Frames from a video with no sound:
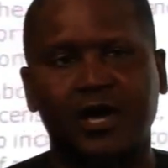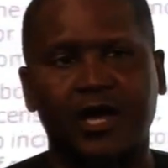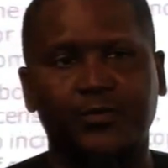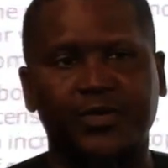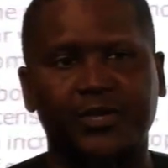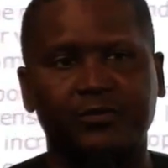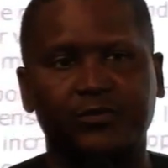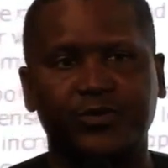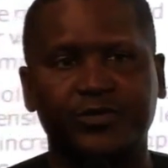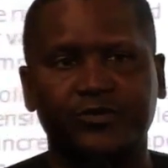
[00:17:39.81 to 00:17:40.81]
and pay
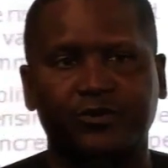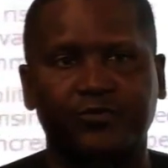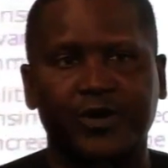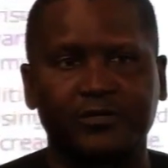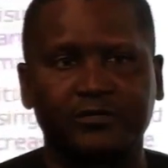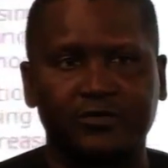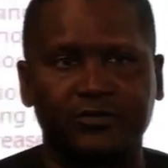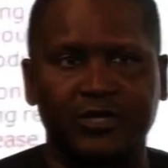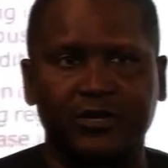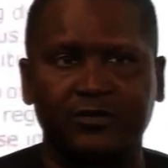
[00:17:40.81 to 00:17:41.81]
everybody off and
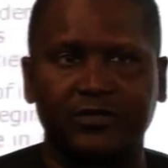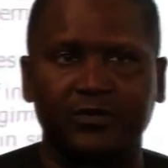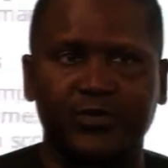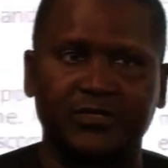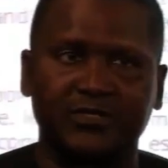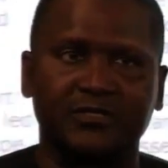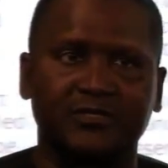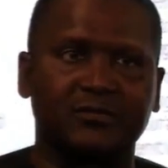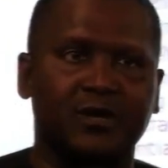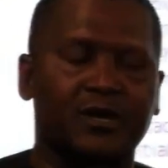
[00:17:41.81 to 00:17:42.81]
shut down the business.